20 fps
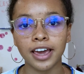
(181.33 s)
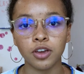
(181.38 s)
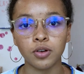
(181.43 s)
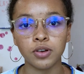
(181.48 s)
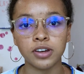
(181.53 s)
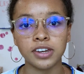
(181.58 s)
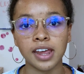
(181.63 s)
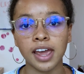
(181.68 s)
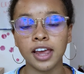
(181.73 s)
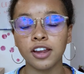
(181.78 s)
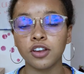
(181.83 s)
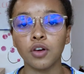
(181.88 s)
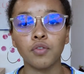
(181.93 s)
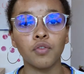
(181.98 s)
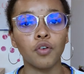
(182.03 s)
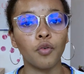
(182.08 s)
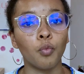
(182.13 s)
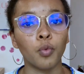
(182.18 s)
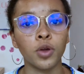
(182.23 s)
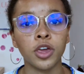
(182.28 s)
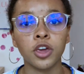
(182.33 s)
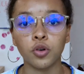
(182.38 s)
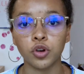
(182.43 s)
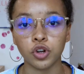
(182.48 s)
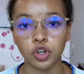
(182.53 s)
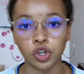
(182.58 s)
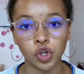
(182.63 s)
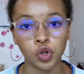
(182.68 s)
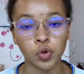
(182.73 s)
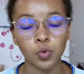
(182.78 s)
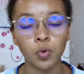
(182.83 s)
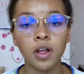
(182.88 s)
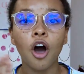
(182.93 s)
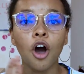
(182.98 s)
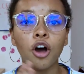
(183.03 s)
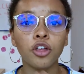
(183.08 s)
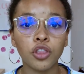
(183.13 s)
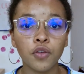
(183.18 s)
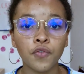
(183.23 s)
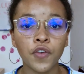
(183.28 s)
your date of a week or two,
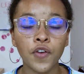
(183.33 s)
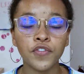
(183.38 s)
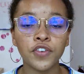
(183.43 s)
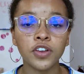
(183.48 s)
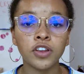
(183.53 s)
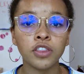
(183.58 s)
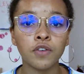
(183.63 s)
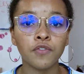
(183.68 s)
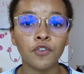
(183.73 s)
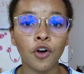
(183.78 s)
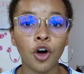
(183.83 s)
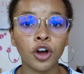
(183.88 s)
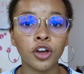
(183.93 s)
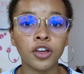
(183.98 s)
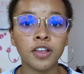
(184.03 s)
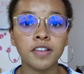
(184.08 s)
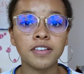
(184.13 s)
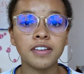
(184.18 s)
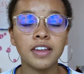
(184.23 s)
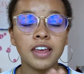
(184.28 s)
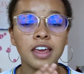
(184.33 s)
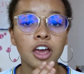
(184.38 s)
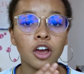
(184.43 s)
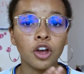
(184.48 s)
on the 15th of August,